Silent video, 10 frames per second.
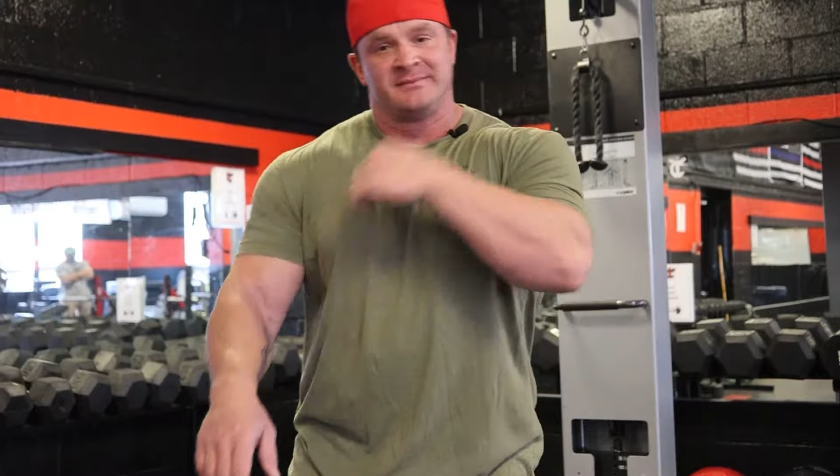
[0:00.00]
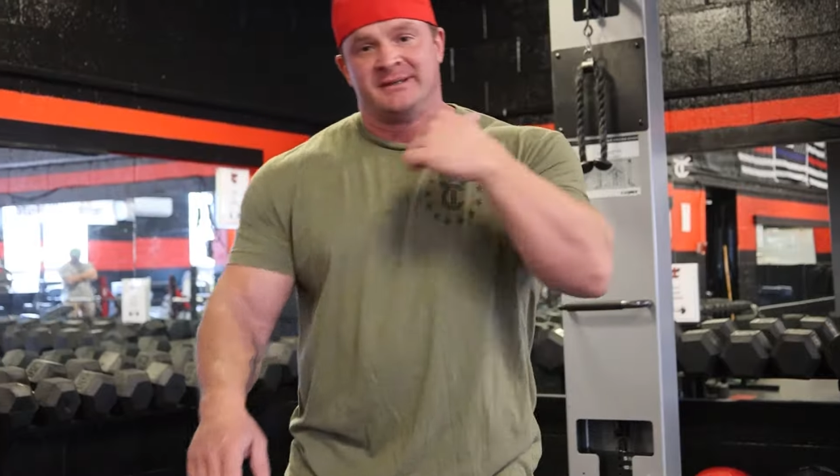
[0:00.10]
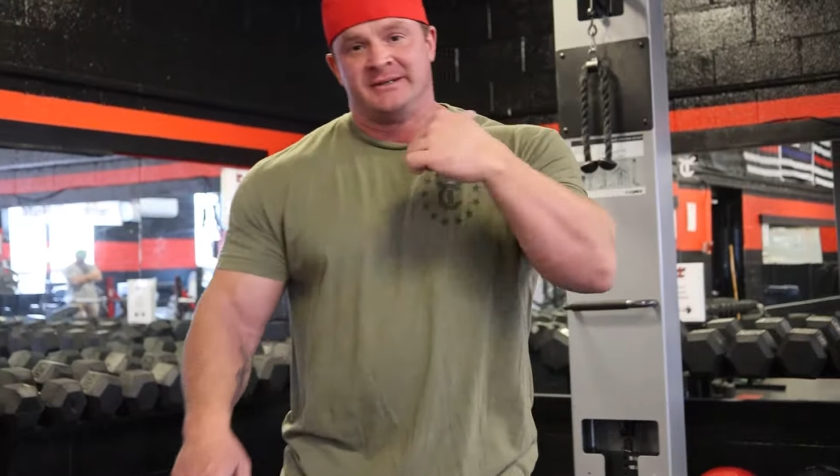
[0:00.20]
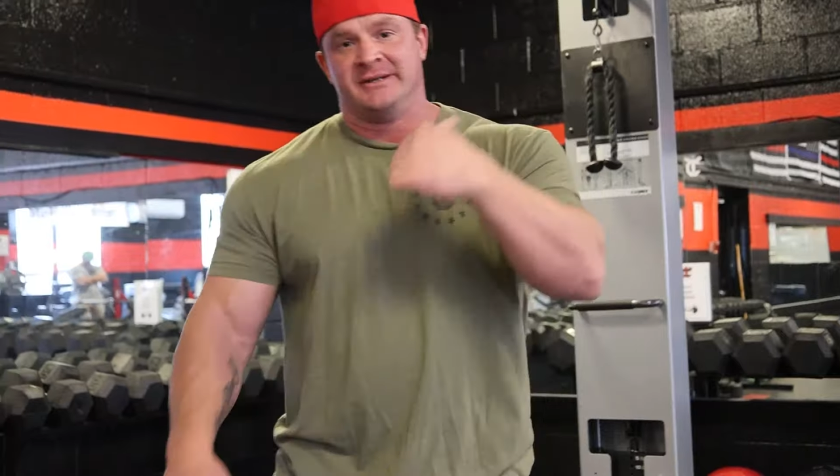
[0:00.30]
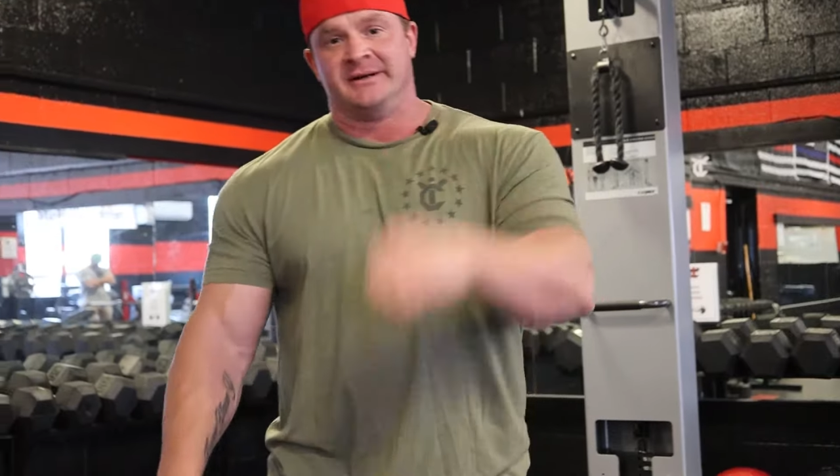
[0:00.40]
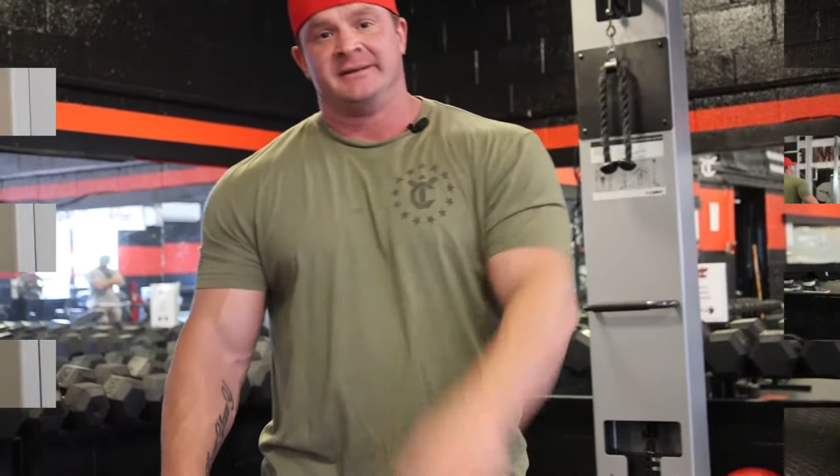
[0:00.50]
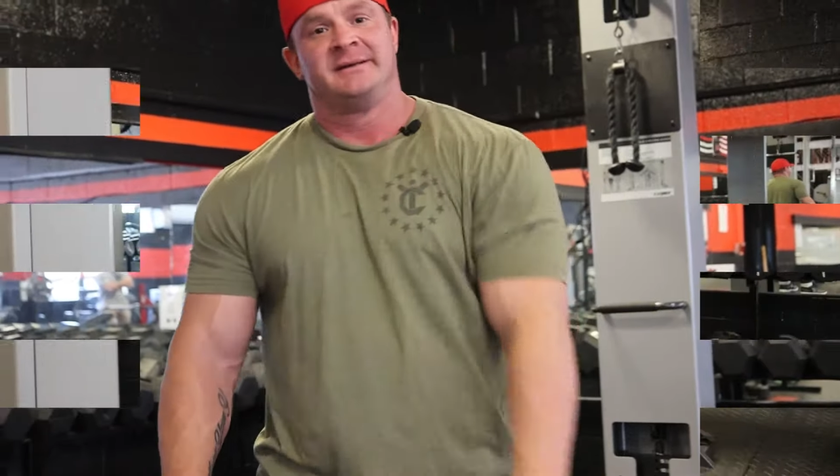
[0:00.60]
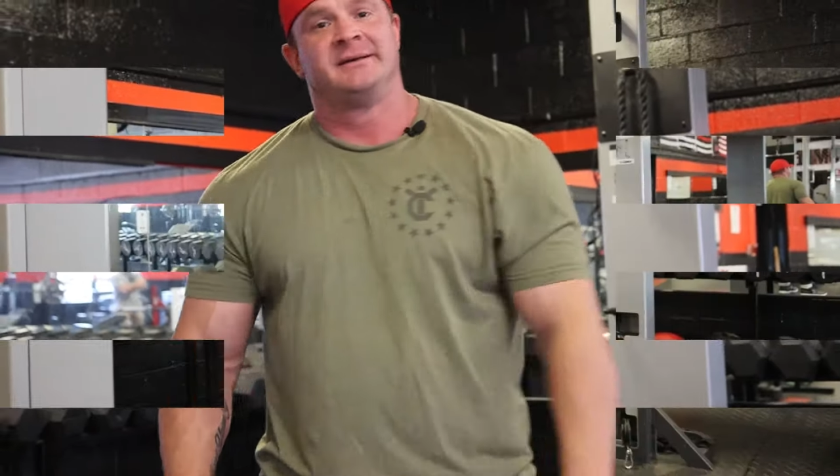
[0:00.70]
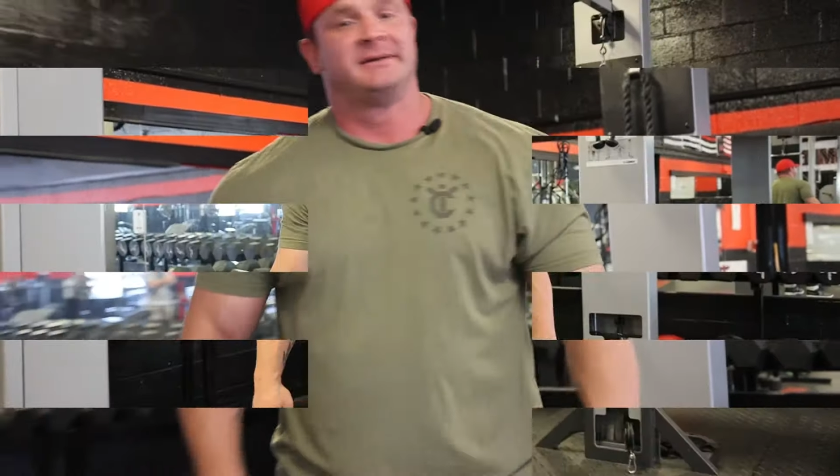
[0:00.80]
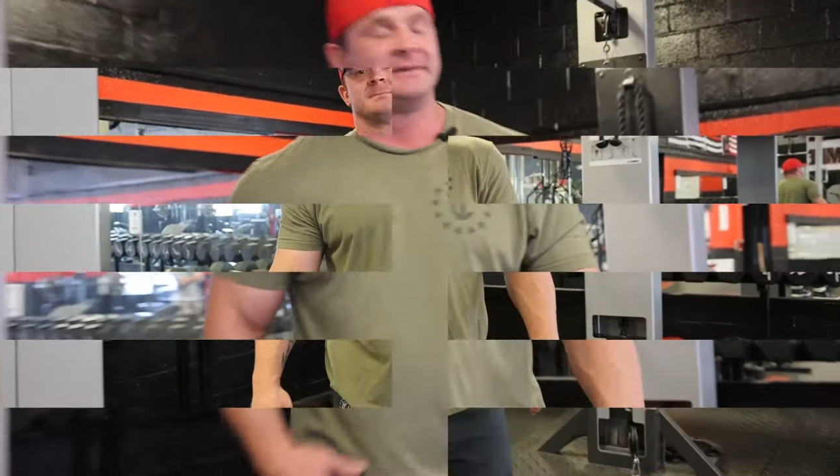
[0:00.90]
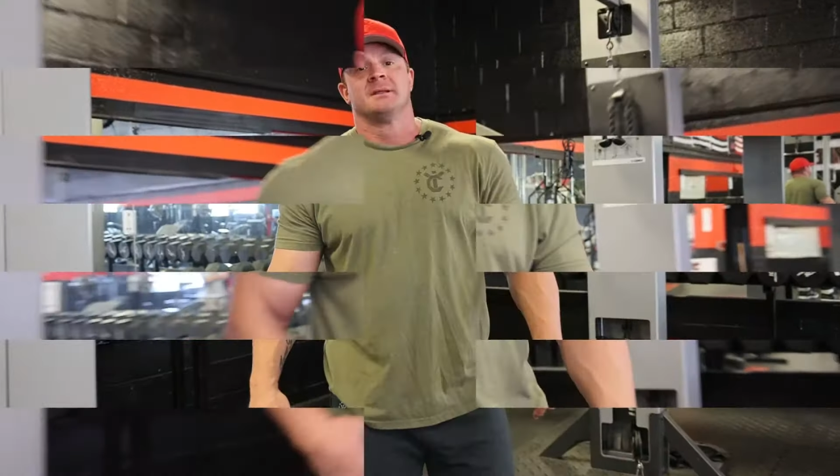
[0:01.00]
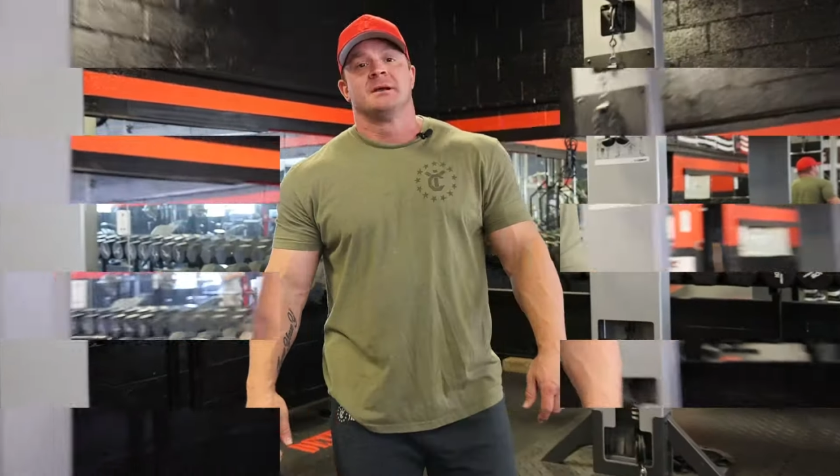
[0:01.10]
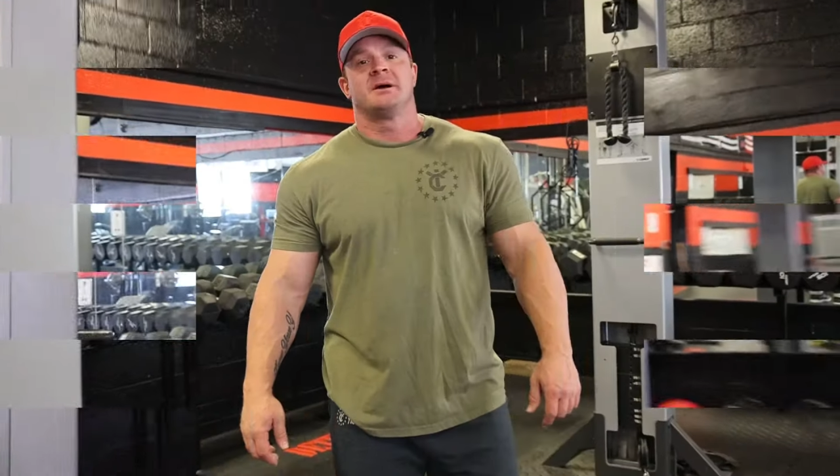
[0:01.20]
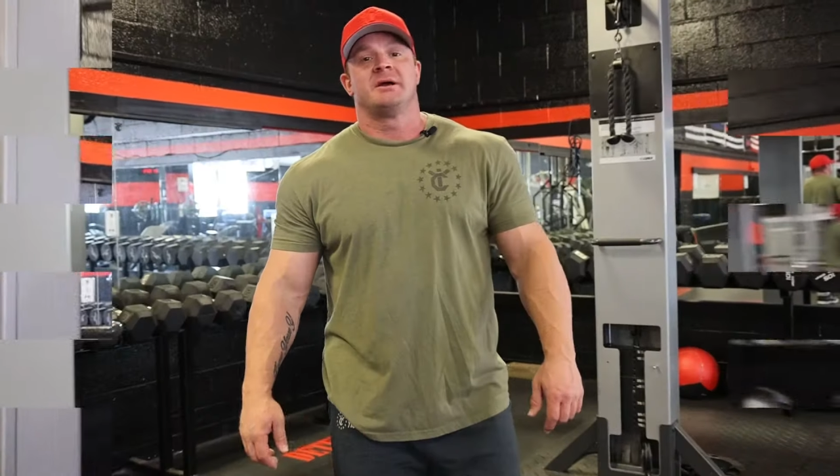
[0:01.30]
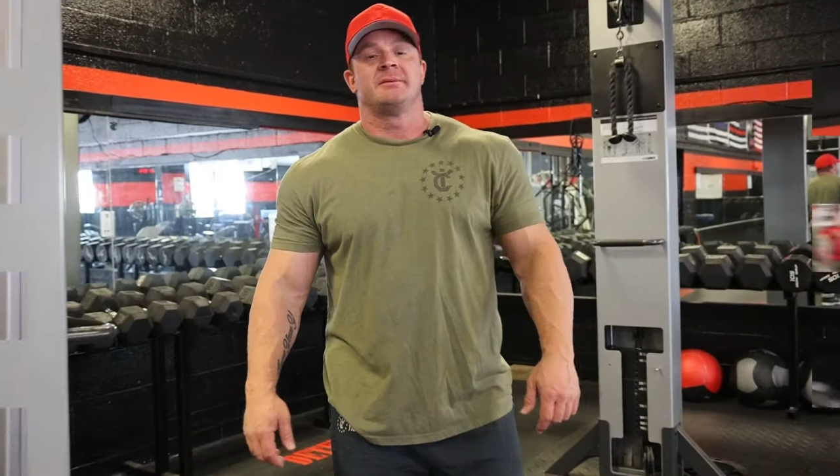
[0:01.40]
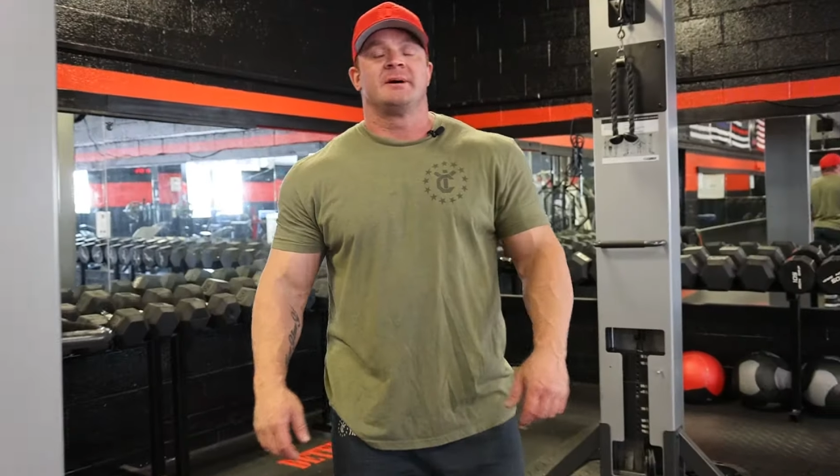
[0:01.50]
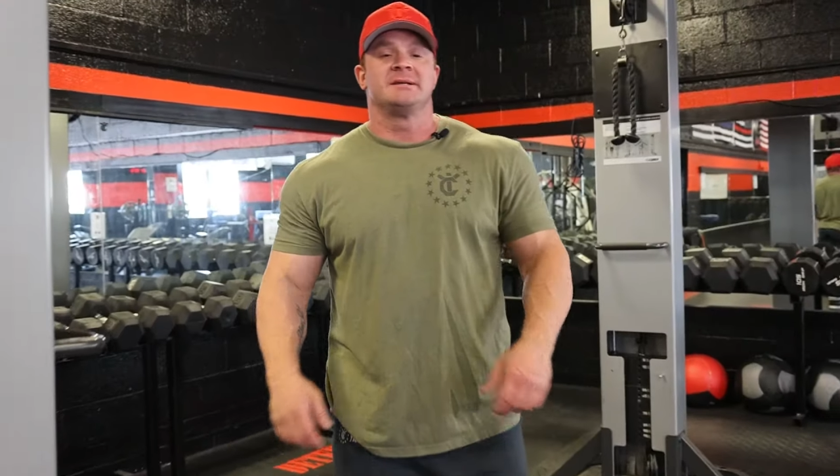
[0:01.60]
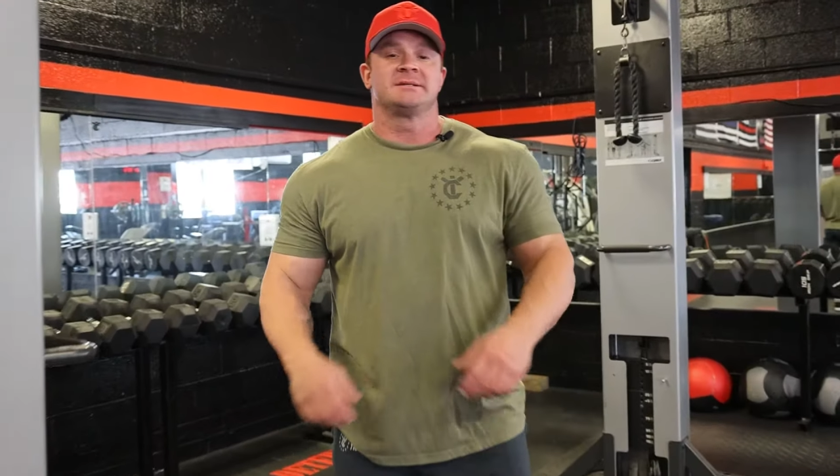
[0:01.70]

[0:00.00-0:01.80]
then you're done. All right, everybody,